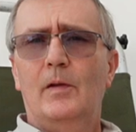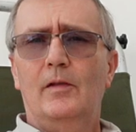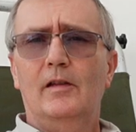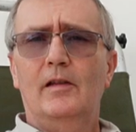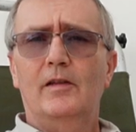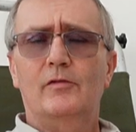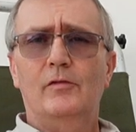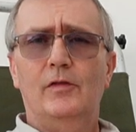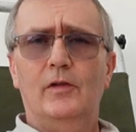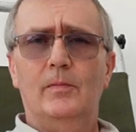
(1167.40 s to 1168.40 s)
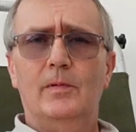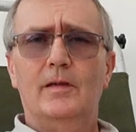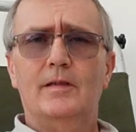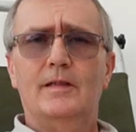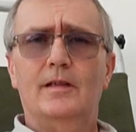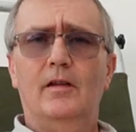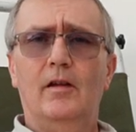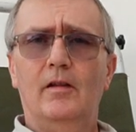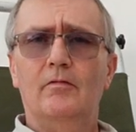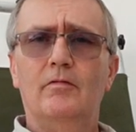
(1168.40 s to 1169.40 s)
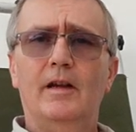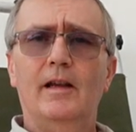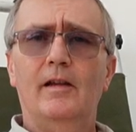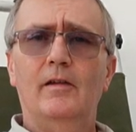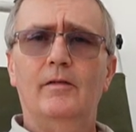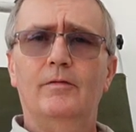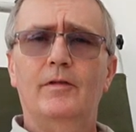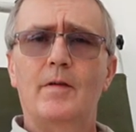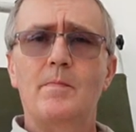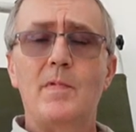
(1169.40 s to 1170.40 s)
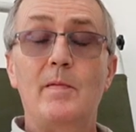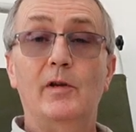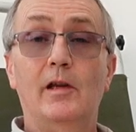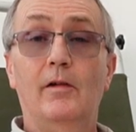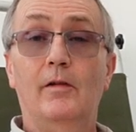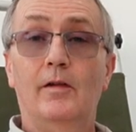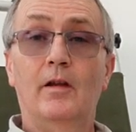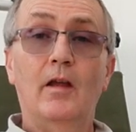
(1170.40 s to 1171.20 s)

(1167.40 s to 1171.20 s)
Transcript: part of the last review because I ran out of memory card,